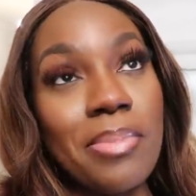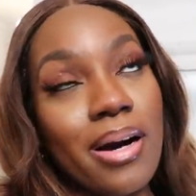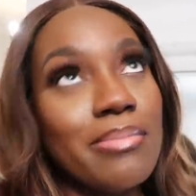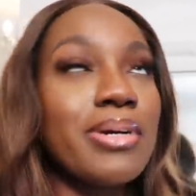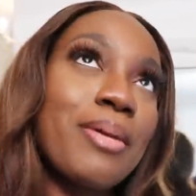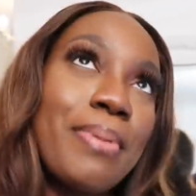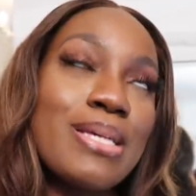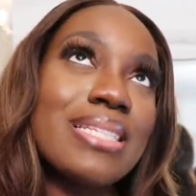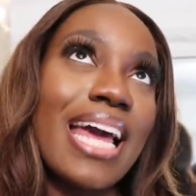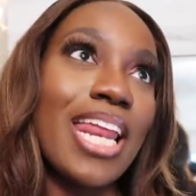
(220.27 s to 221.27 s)
but I'm gonna
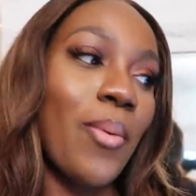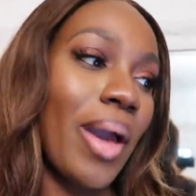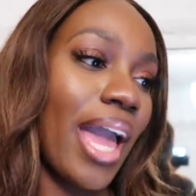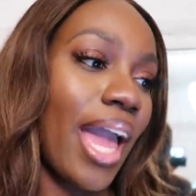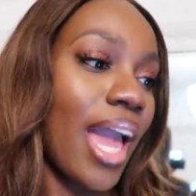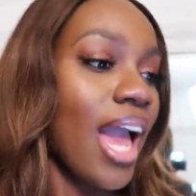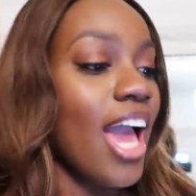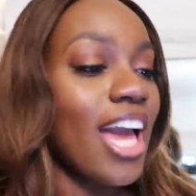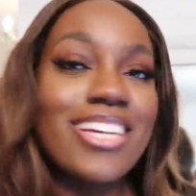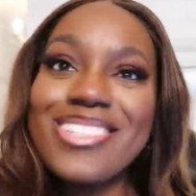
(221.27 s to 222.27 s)
post it anyway
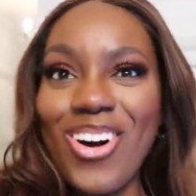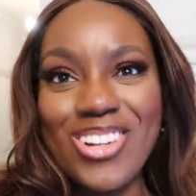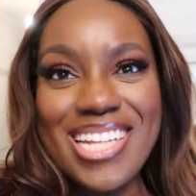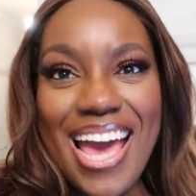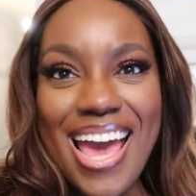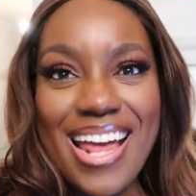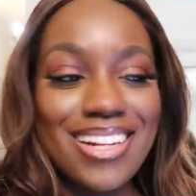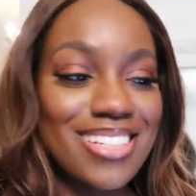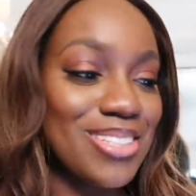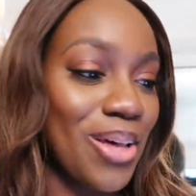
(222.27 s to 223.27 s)
because
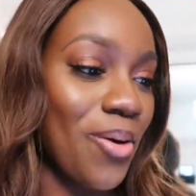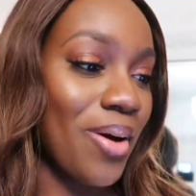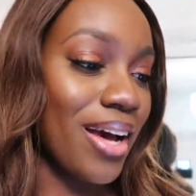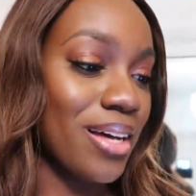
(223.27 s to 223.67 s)
content. So